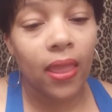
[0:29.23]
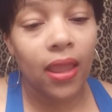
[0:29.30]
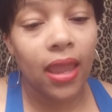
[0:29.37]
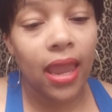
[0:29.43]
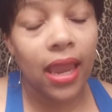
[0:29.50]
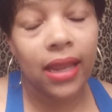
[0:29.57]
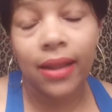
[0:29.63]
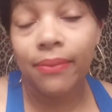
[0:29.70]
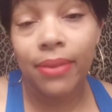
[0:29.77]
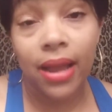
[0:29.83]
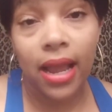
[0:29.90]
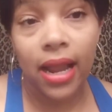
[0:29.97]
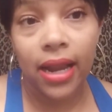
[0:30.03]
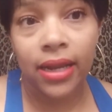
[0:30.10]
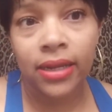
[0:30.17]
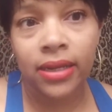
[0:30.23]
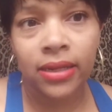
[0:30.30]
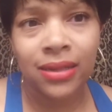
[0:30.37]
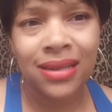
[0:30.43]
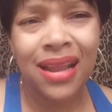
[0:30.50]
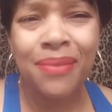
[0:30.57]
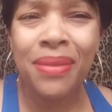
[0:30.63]
And I'm behind.
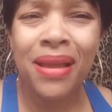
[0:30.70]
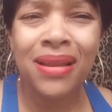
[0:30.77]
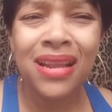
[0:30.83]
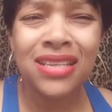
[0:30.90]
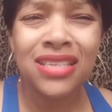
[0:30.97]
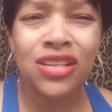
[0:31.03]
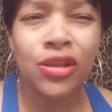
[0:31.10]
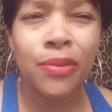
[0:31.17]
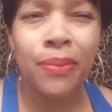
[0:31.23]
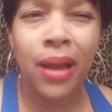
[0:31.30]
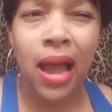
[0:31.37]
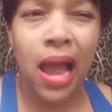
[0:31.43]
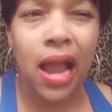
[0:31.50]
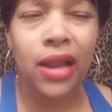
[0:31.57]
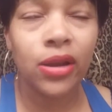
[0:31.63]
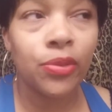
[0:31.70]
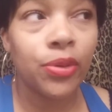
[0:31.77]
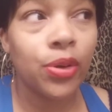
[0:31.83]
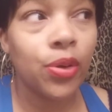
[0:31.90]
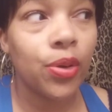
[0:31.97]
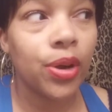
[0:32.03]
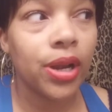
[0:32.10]
And I'm not necessarily behind on
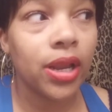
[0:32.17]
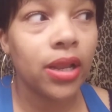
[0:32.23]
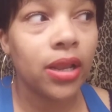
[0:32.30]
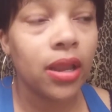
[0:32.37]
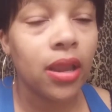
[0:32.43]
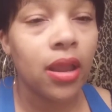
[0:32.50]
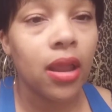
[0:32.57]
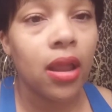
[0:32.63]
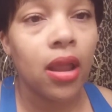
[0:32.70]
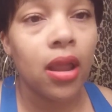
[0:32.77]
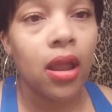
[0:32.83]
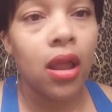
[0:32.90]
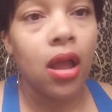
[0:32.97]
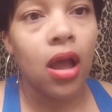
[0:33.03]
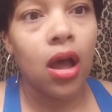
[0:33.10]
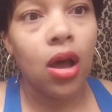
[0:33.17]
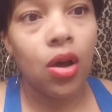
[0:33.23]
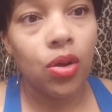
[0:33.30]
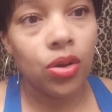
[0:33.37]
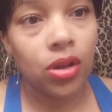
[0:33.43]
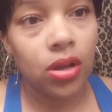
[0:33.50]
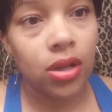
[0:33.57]
recording.
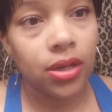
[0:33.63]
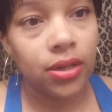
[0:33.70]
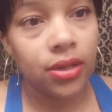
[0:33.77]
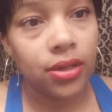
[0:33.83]
Hold on.